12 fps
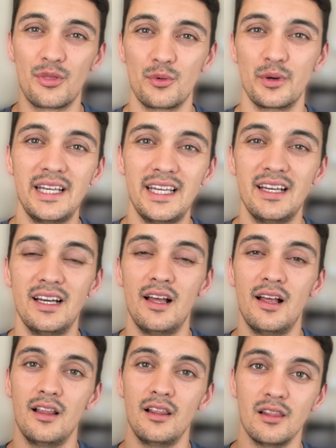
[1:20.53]
three
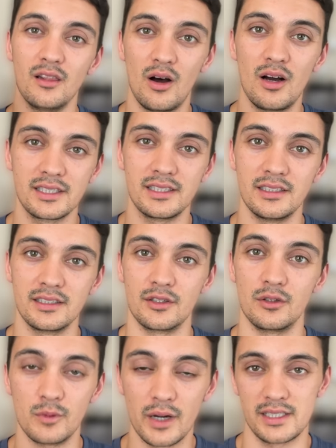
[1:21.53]
losses.
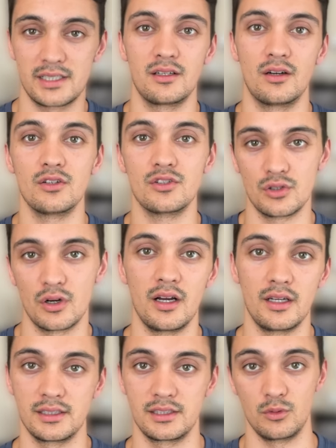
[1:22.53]
The rest are
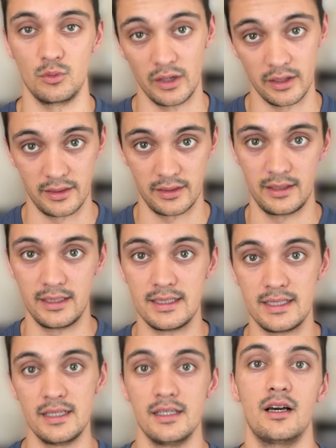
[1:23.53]
draws, so where he
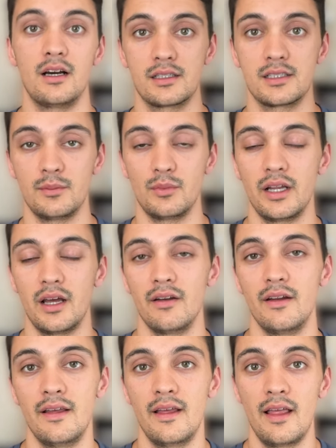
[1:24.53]
didn't knock someone out.
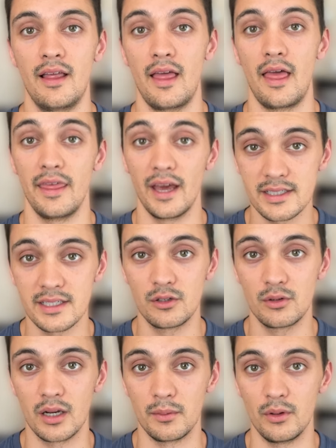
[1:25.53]
That's
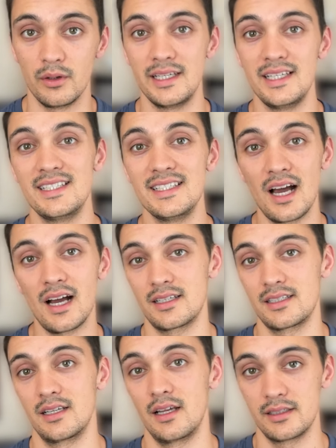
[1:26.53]
incredible. He's
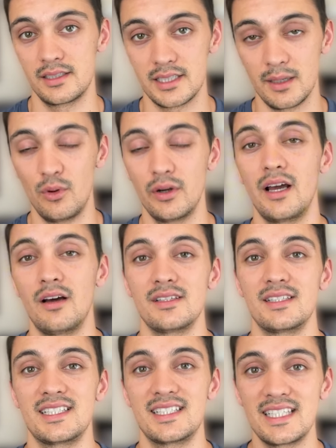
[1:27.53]
knocked someone out
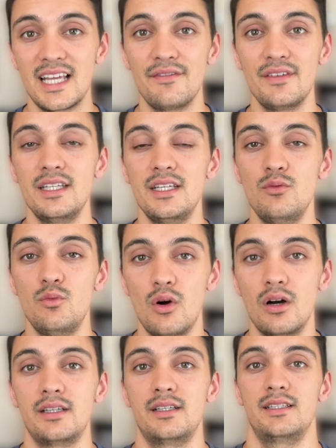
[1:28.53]

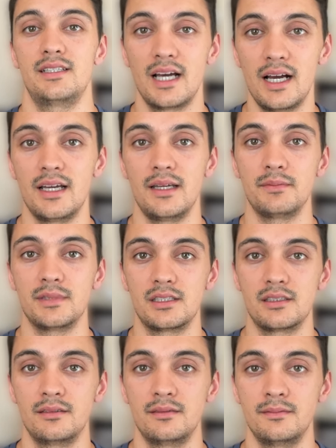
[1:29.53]
71 times.